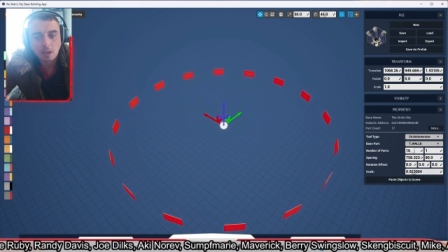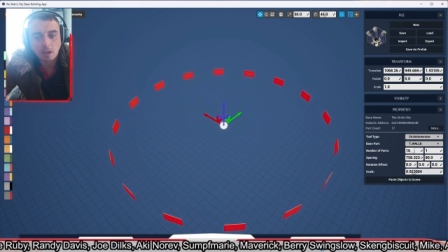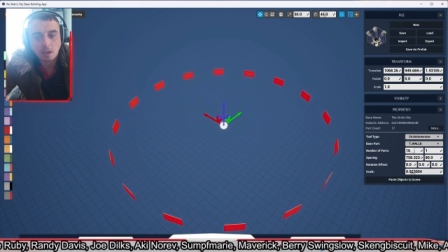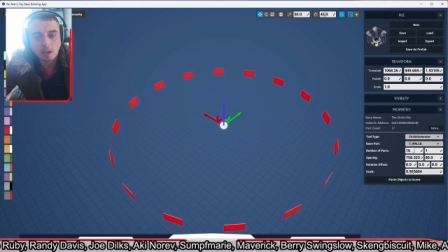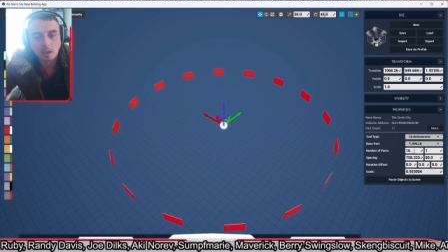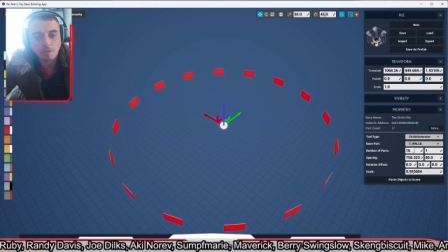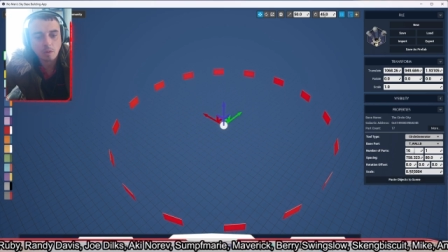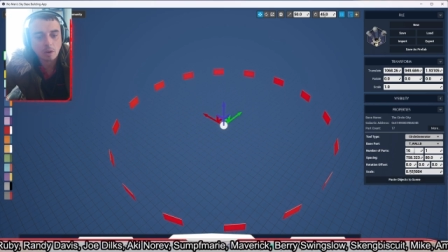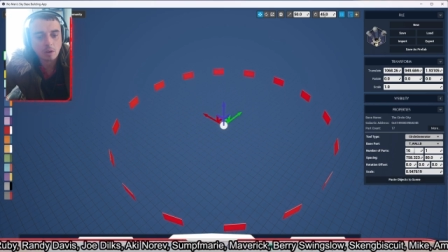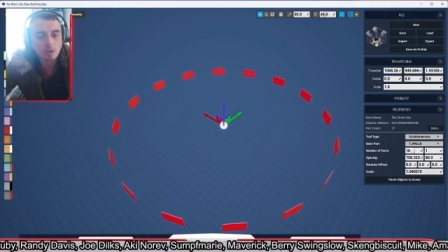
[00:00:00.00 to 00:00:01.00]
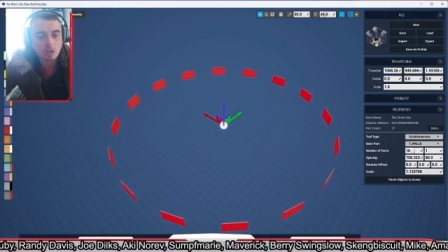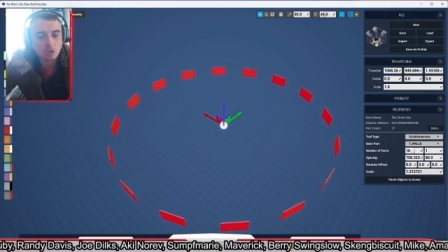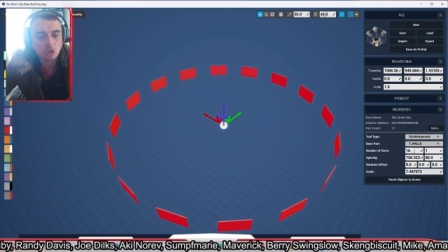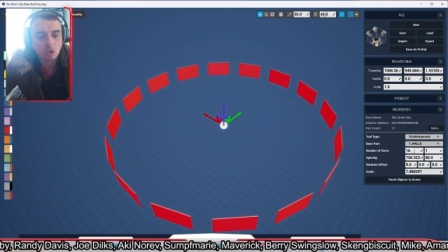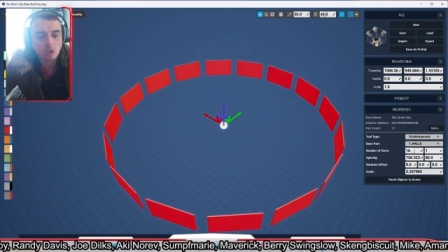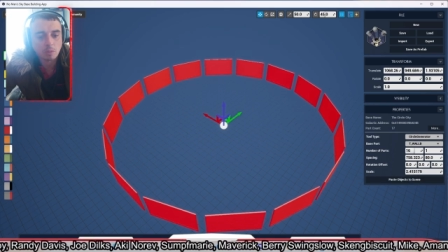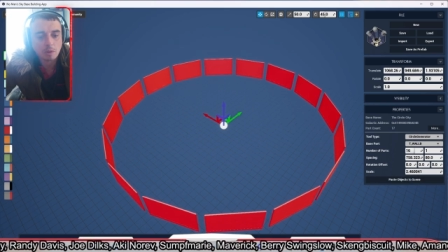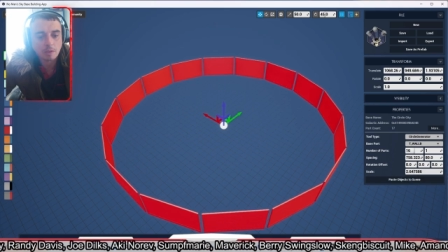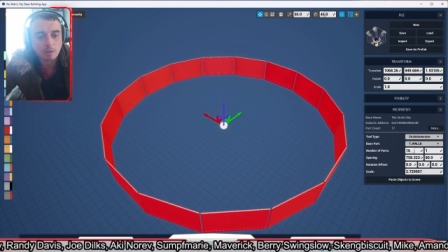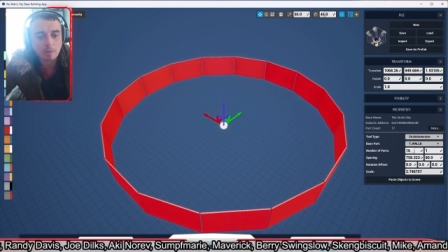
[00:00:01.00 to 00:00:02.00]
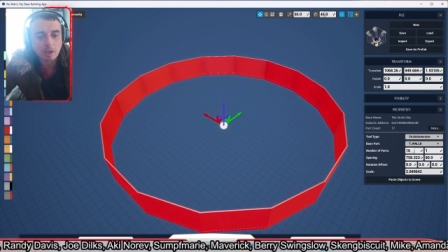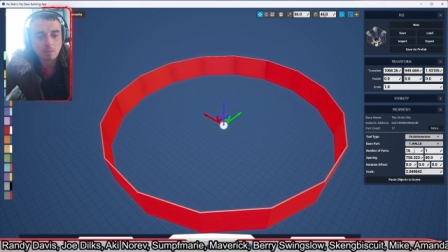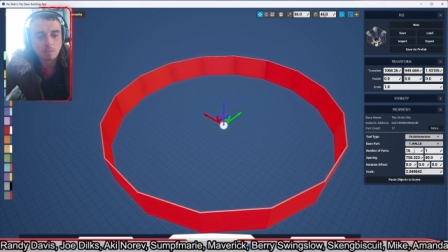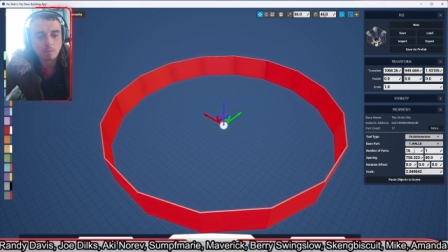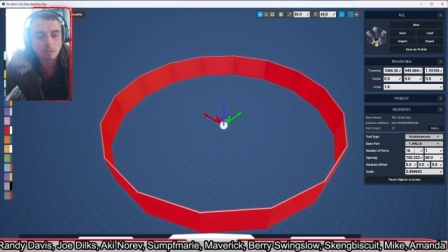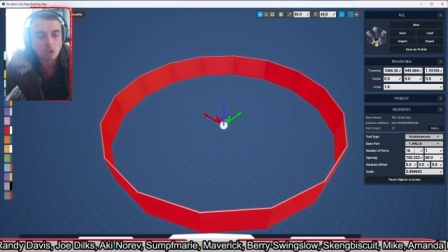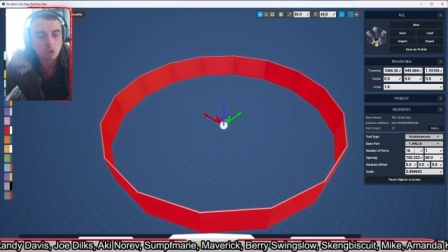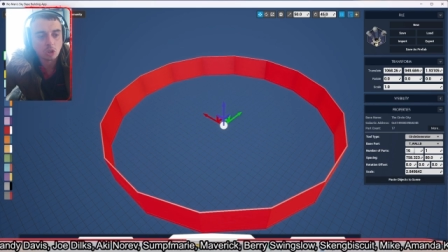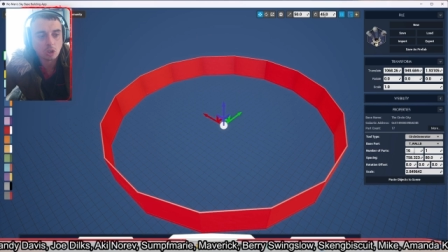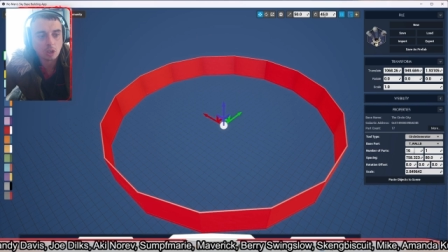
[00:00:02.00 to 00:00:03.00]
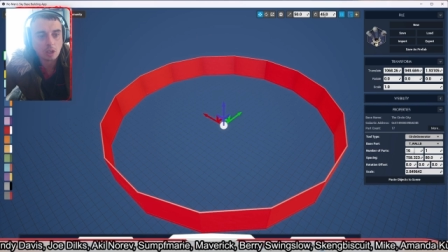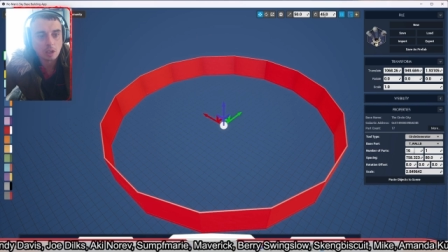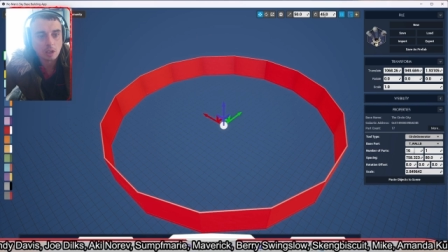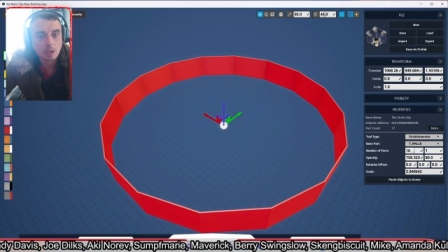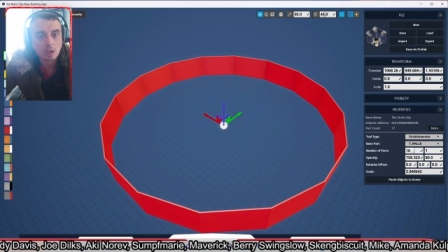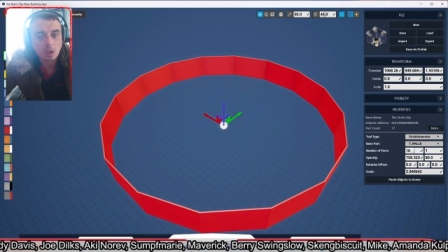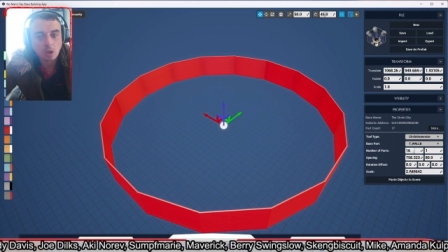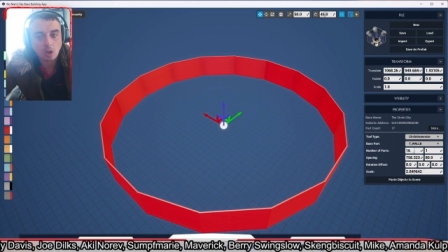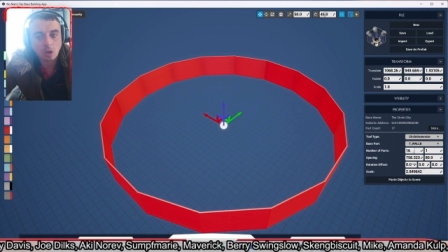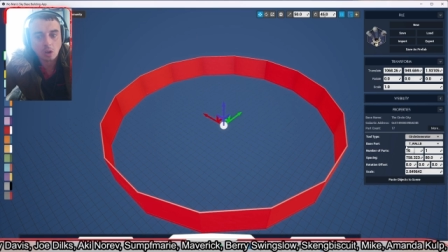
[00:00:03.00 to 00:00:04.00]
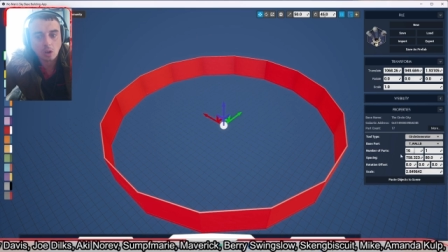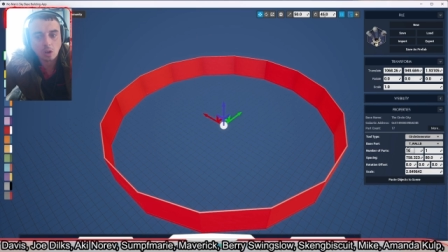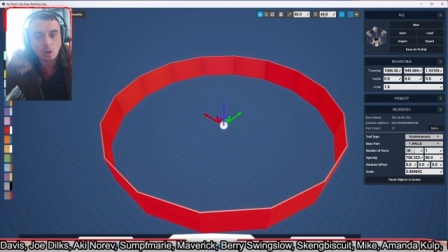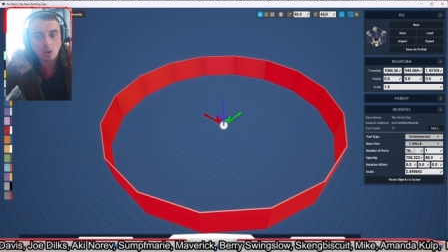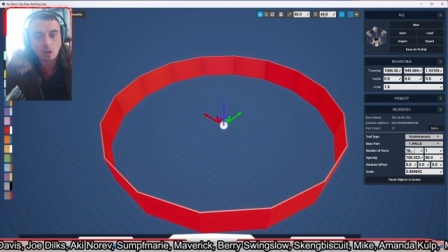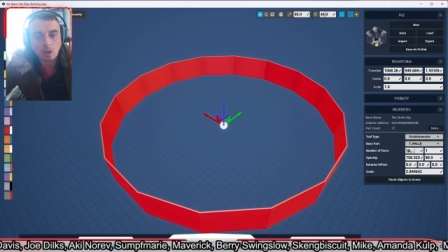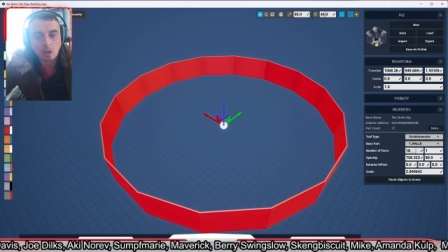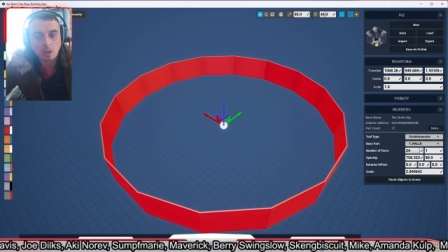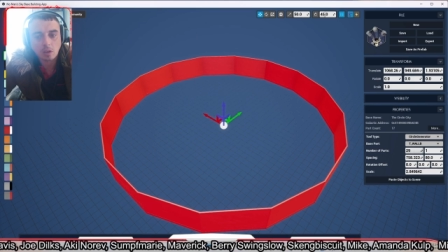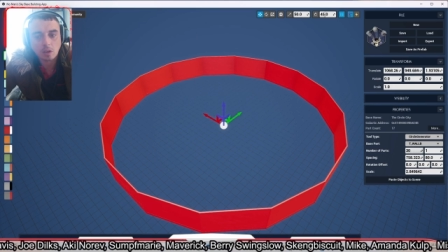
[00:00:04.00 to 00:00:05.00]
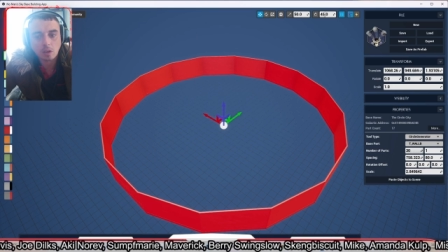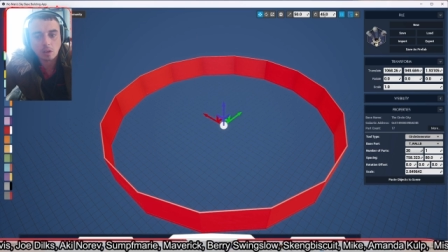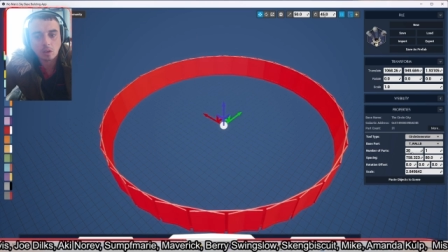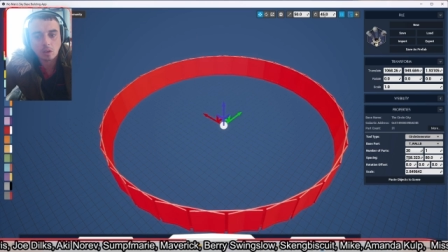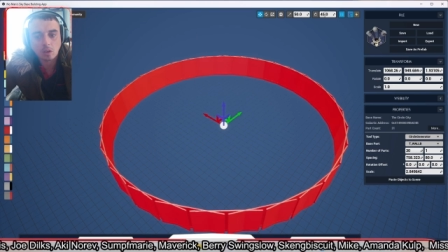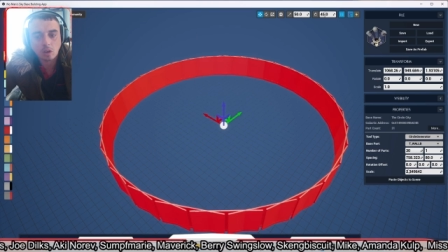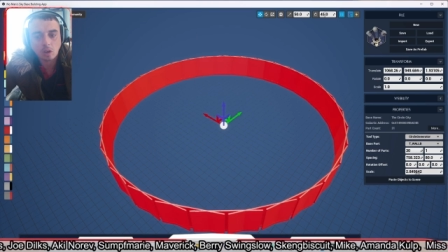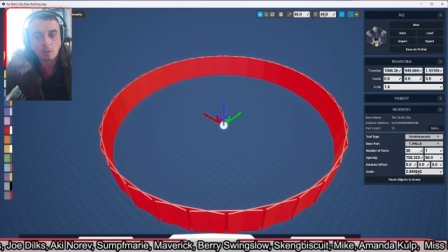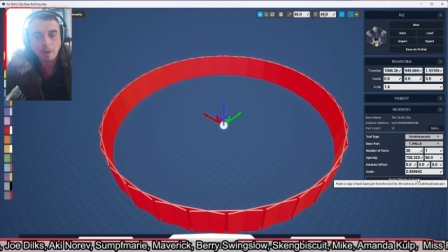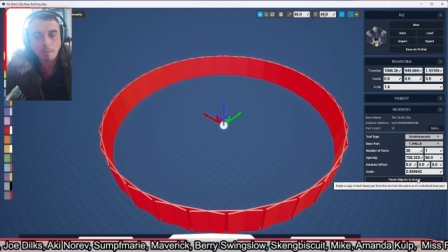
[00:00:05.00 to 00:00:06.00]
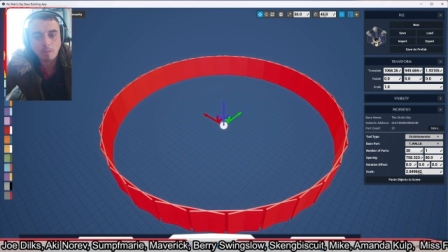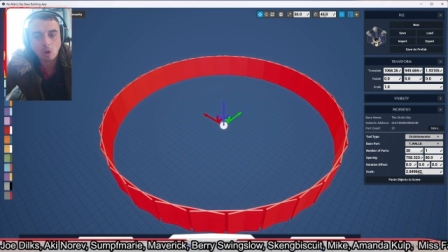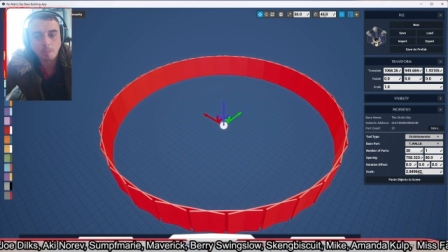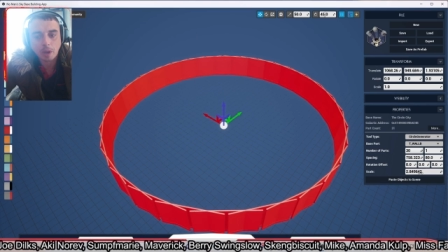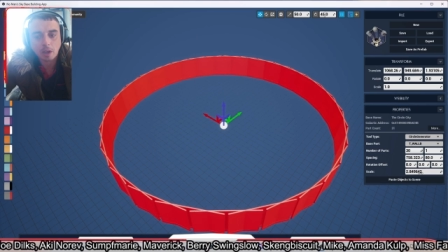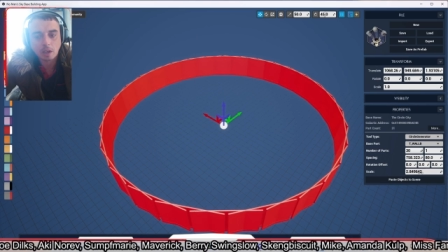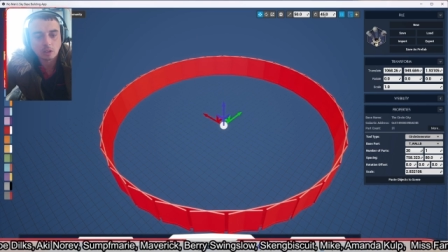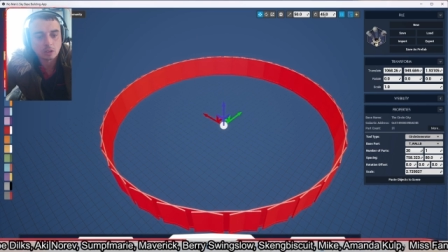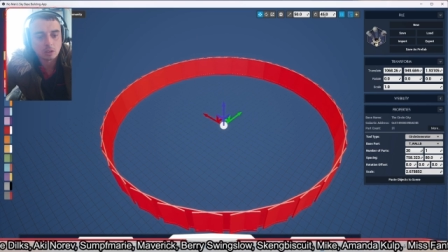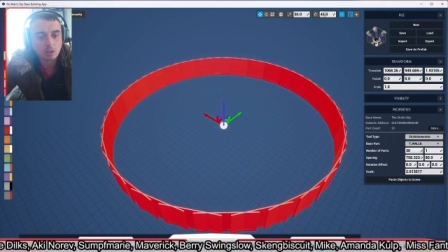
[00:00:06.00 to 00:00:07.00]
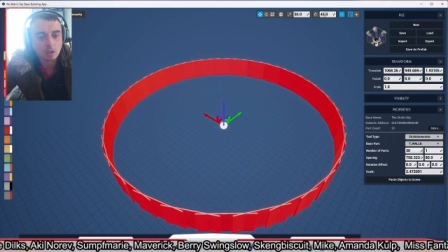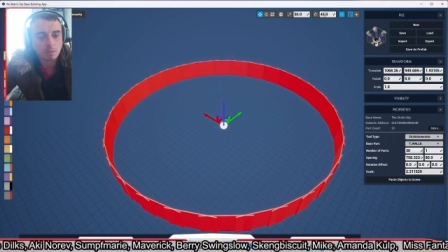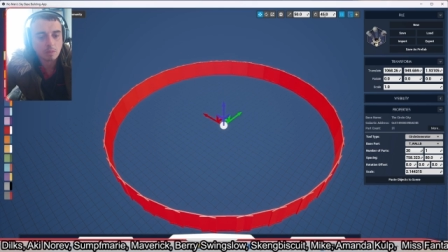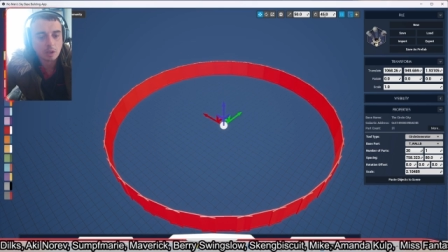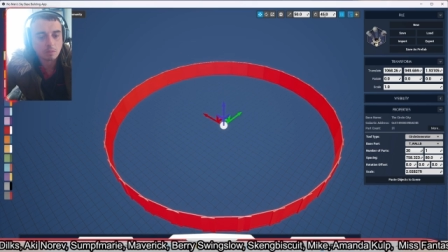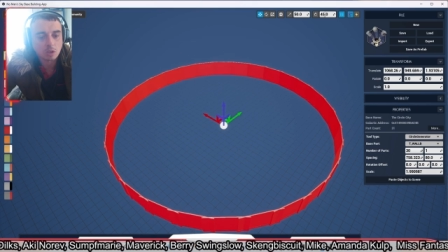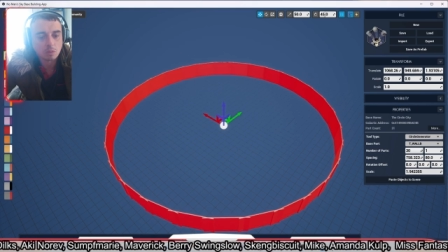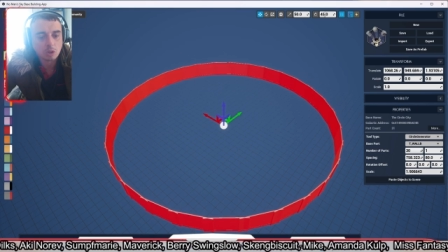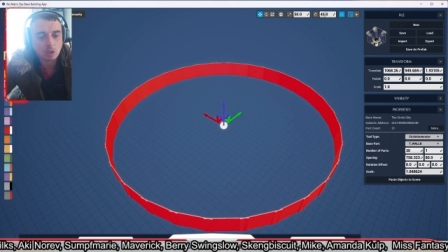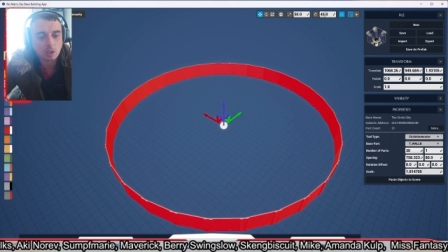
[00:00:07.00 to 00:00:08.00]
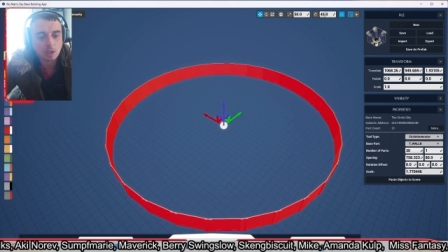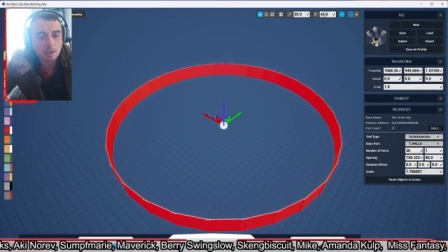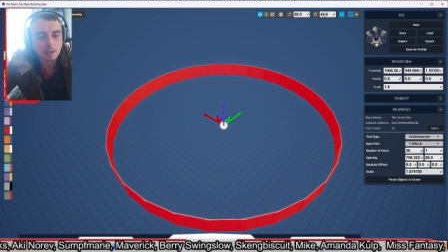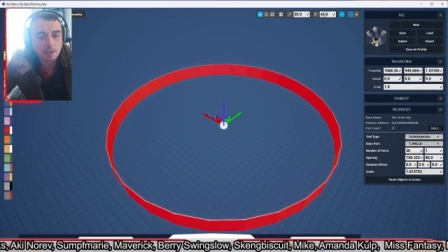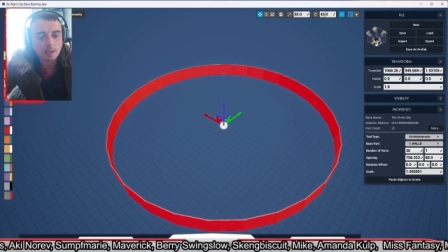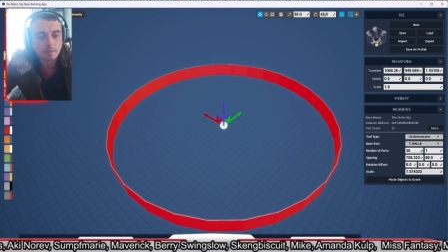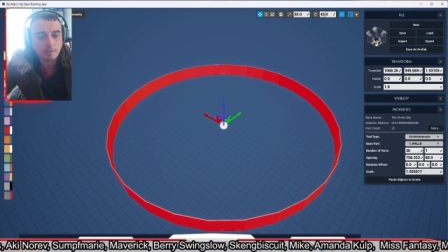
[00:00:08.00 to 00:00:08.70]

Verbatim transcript: Uh, if you want it to join up, you'd have to make them taller uh, or make more parts, make them smaller like that.